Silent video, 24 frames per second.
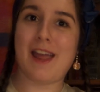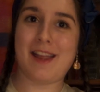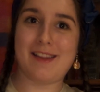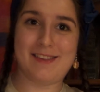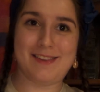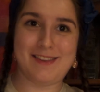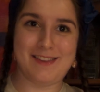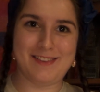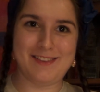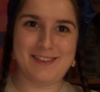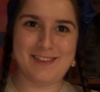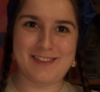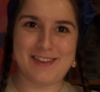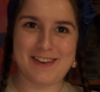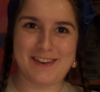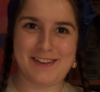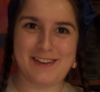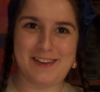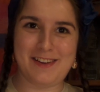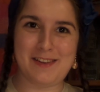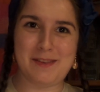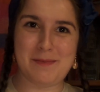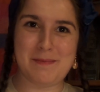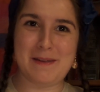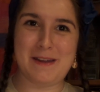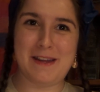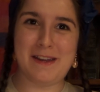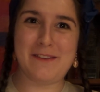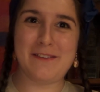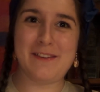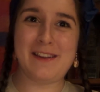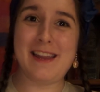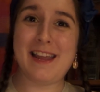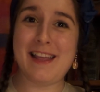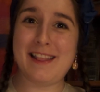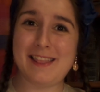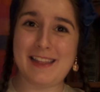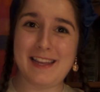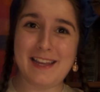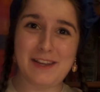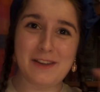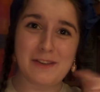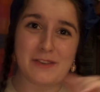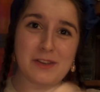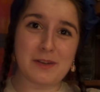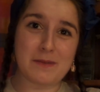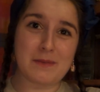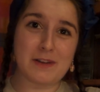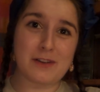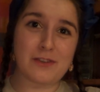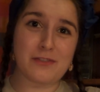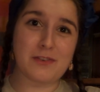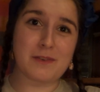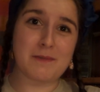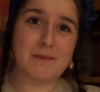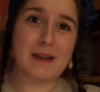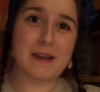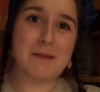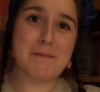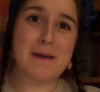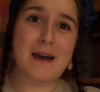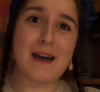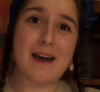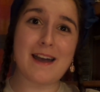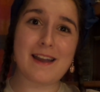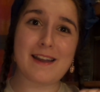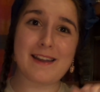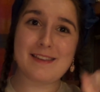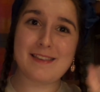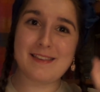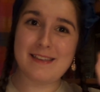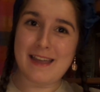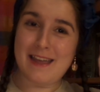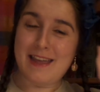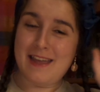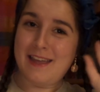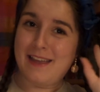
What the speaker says: at Southern Charities Bakery. And thank you so much for my box.